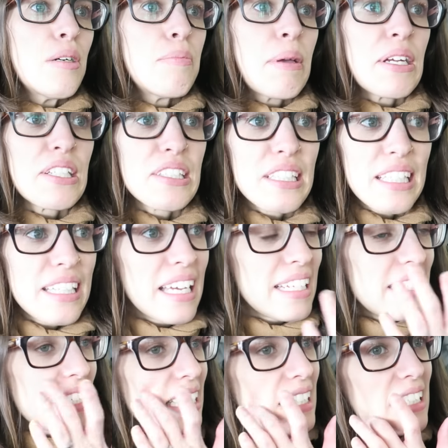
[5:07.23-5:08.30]
Apparently they
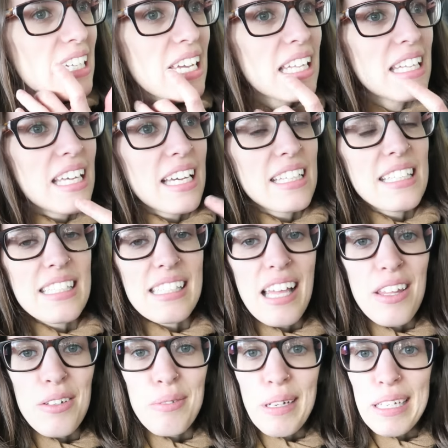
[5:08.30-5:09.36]
didn't. They had these
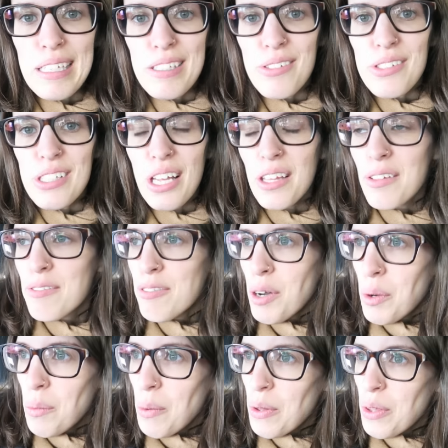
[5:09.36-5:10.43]
other ones, so I was on the
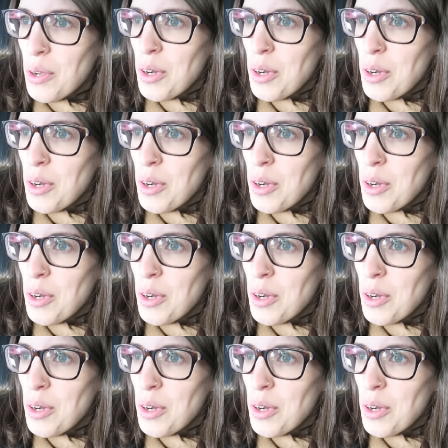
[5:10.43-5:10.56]
phone with